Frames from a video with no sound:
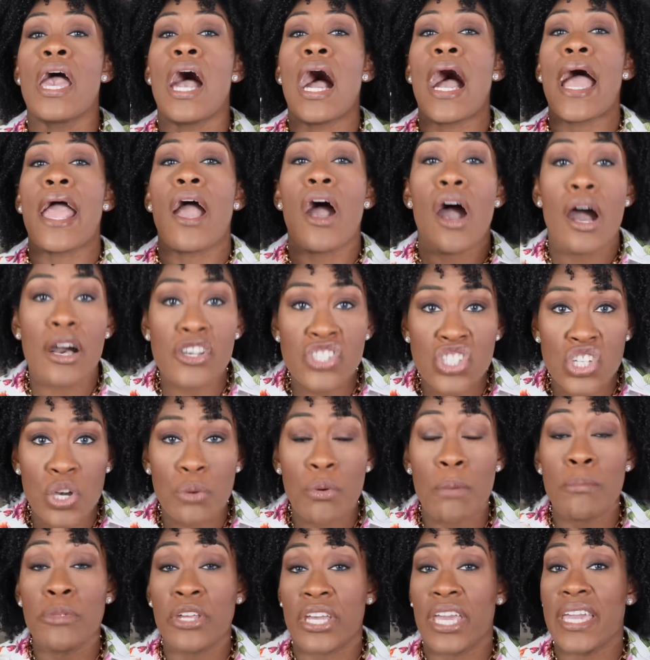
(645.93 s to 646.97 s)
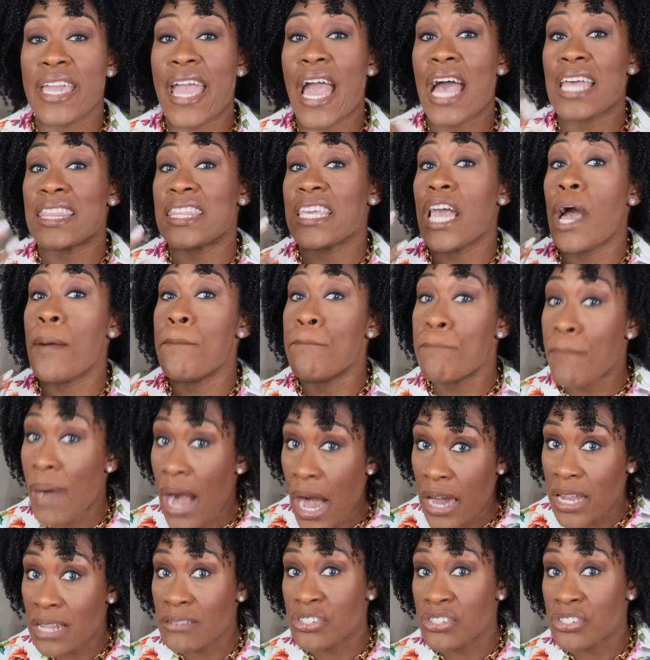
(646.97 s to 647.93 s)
I also am looking at the amount